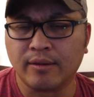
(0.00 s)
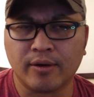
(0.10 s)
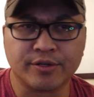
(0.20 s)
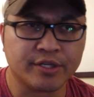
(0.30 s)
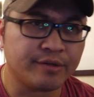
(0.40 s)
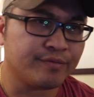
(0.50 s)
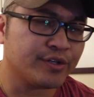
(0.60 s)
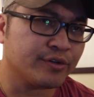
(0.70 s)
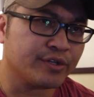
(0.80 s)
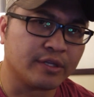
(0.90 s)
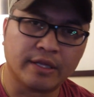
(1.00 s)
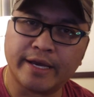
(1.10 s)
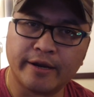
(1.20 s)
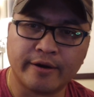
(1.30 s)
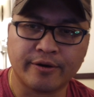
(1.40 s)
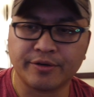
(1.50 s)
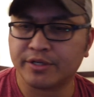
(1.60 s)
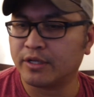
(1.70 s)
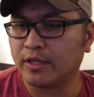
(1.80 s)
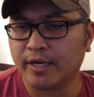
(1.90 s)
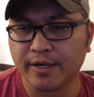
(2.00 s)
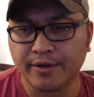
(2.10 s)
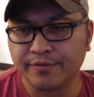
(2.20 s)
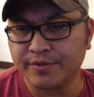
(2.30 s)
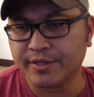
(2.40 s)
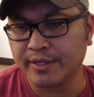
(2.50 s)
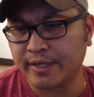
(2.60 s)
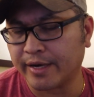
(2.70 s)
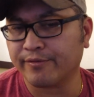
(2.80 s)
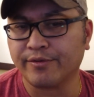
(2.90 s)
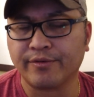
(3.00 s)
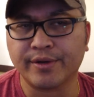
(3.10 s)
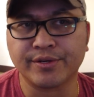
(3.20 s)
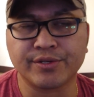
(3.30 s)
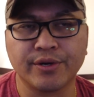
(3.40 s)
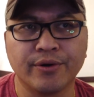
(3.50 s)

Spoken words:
long sleeve shirts, layers, gloves, everything.